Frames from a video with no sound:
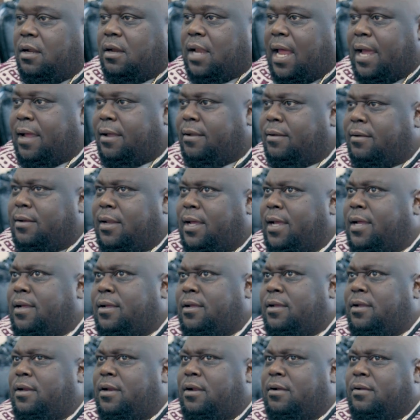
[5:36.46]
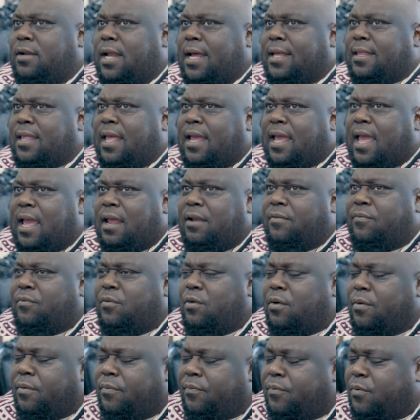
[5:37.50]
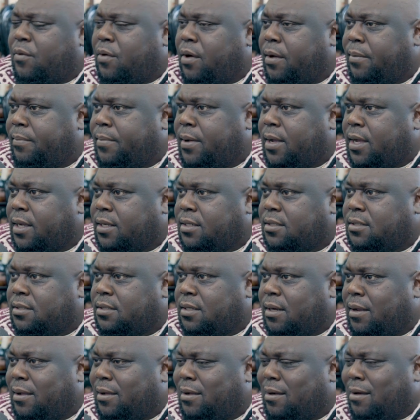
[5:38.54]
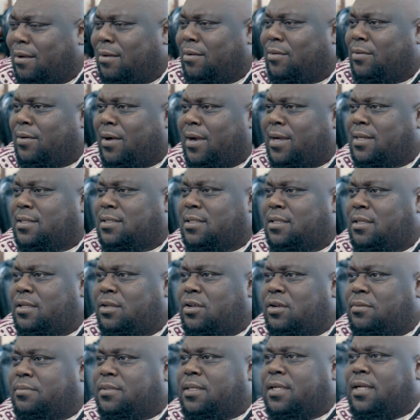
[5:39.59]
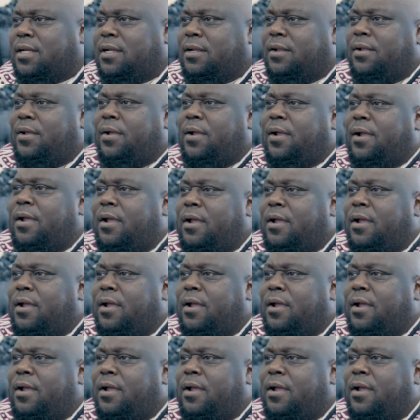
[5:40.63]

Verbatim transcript: -hmm. Like, like you know, like they can't afford forty bucks. Like, are you crazy? You know what I'm saying?